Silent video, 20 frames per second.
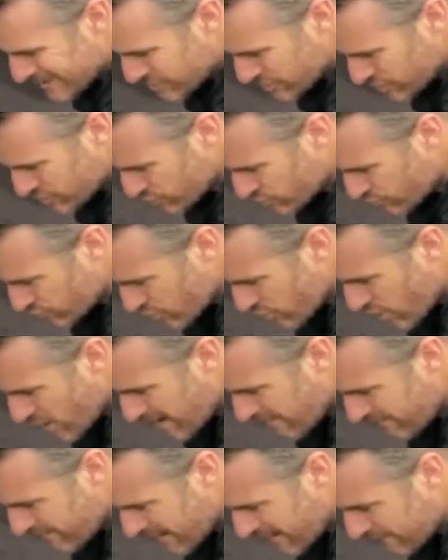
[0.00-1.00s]
and just
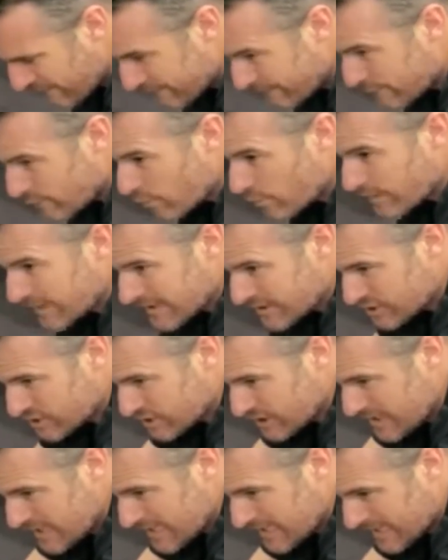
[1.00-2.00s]
drive that forward as
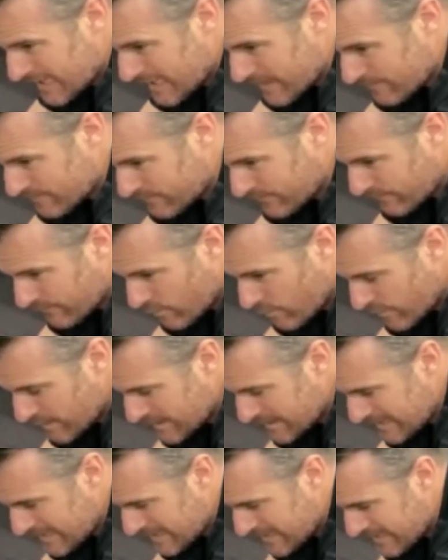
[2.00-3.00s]
she comes
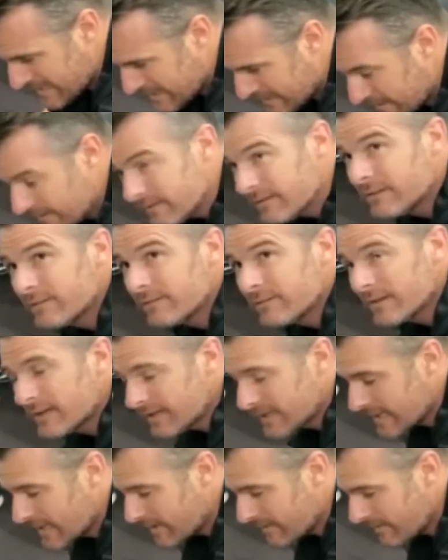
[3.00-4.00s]
forward into here. You feel
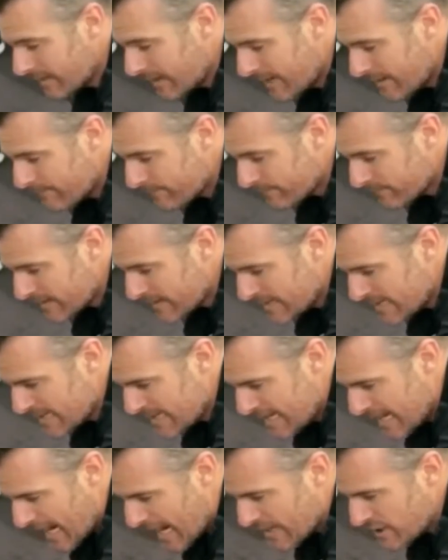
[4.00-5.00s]
okay with that?
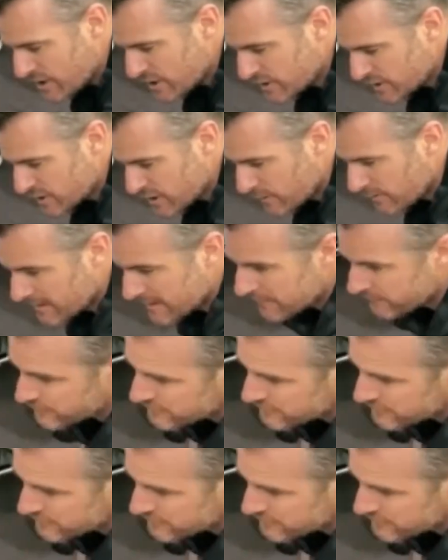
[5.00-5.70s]
And you just got to be